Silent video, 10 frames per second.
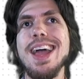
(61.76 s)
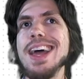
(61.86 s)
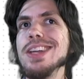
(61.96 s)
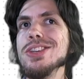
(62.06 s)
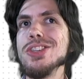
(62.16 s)

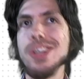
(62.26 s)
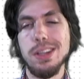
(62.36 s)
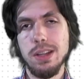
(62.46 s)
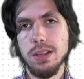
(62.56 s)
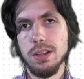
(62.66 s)

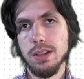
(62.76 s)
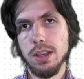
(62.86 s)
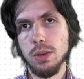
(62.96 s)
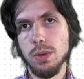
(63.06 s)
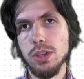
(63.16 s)
engine
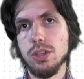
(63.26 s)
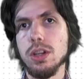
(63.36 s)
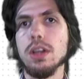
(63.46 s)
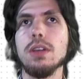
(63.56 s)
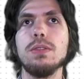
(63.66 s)
language
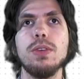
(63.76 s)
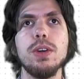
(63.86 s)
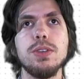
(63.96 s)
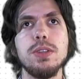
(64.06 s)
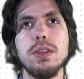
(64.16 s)

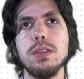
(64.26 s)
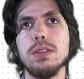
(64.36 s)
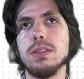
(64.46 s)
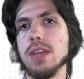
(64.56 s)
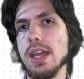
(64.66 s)

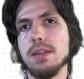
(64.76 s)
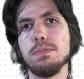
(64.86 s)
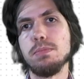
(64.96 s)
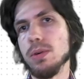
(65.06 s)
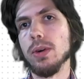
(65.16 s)
versus game
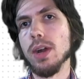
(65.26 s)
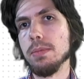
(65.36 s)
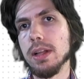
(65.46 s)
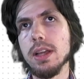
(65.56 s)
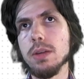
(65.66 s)

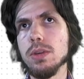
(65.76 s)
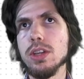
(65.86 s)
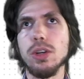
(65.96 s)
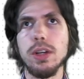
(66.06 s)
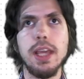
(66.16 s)
programming
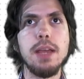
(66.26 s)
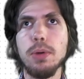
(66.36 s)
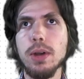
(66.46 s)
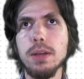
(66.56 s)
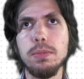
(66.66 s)
language, or
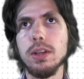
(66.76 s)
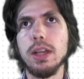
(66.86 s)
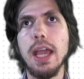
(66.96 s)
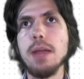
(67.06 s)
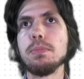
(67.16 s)

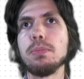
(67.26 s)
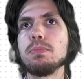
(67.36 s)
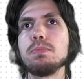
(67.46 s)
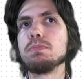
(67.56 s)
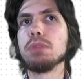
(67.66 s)
gameplay
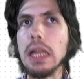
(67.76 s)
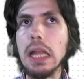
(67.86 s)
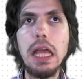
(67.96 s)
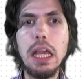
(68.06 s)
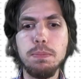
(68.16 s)

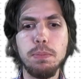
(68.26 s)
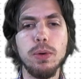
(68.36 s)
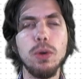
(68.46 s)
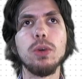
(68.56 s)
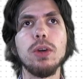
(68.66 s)

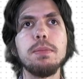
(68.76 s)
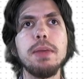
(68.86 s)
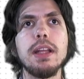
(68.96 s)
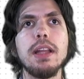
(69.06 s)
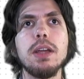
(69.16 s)

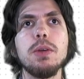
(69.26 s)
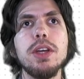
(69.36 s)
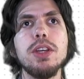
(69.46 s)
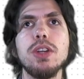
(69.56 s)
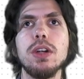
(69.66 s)
programming
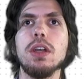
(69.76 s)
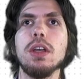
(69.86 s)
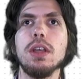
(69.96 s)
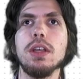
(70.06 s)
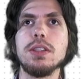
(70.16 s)
language, or
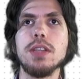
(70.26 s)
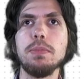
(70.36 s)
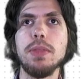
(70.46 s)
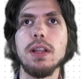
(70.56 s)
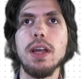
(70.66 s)

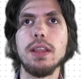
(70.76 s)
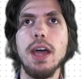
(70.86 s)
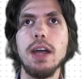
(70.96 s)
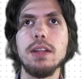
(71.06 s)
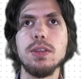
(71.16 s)
something like
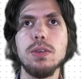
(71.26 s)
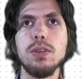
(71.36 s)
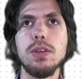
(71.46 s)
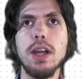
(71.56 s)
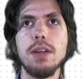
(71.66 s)
that. So
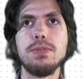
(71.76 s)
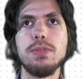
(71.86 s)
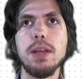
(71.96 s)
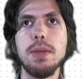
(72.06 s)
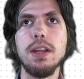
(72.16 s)
you can kind of
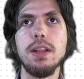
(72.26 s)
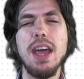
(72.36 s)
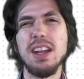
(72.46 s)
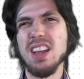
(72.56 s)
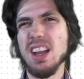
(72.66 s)
frame it in
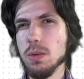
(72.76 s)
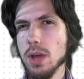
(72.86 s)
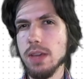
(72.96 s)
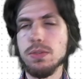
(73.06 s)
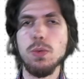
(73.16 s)
that kind of
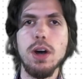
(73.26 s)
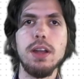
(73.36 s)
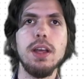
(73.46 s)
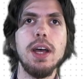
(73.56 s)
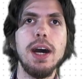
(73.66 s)
way if you
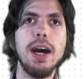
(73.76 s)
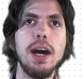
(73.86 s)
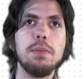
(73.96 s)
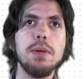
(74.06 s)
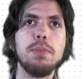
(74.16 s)
want.
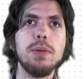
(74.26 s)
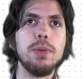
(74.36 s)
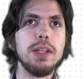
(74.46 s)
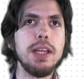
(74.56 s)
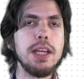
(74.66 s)
But
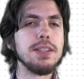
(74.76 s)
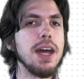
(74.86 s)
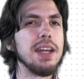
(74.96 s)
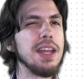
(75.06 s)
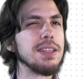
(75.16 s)
really, it's
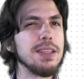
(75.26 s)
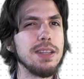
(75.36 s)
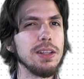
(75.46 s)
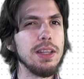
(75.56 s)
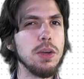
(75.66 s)
not
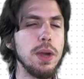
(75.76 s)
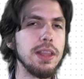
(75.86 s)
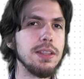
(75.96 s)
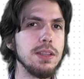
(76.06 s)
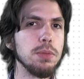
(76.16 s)
necessarily quite
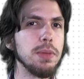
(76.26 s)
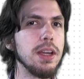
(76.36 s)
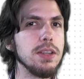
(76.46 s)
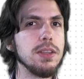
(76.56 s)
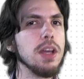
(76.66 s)
that simple
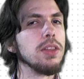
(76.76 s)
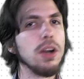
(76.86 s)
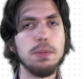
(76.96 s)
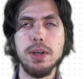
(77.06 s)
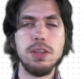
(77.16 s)
because there
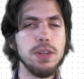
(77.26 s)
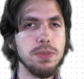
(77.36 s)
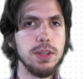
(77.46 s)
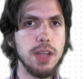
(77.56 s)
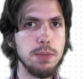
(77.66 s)
are a bunch of
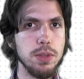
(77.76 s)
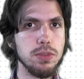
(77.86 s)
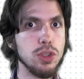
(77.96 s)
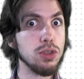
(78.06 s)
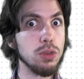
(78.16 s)
different types of
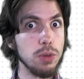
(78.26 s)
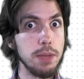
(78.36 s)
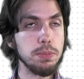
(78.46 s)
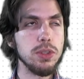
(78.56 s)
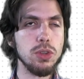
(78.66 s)

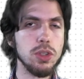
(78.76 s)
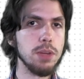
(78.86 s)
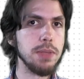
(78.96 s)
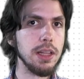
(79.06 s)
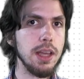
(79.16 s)
scripts or
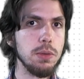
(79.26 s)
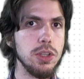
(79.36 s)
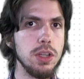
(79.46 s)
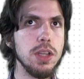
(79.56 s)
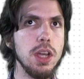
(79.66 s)
scripting
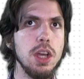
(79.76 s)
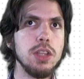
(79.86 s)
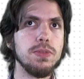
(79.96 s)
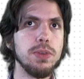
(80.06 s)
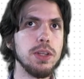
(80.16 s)
languages.
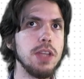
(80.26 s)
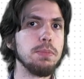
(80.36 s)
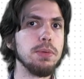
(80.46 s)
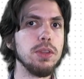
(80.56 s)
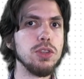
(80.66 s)
For
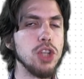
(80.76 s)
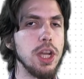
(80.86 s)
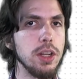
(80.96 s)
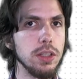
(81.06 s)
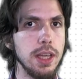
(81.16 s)
example, there's
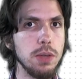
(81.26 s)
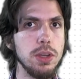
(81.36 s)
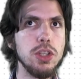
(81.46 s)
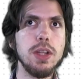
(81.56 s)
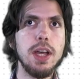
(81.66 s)
shader
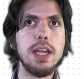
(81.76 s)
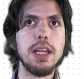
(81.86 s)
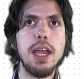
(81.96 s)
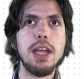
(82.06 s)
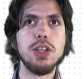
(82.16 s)
language
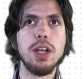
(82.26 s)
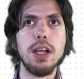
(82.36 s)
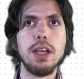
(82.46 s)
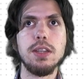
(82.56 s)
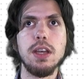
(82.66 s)
like
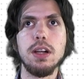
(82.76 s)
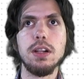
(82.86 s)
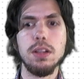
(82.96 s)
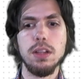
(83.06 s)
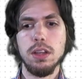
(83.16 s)

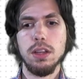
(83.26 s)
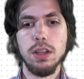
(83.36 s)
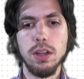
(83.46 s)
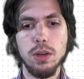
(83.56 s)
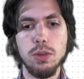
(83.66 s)
HLSL,
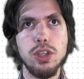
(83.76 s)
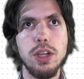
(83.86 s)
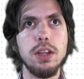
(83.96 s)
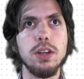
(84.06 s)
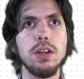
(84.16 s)

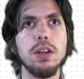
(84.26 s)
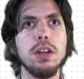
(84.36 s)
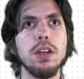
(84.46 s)
shader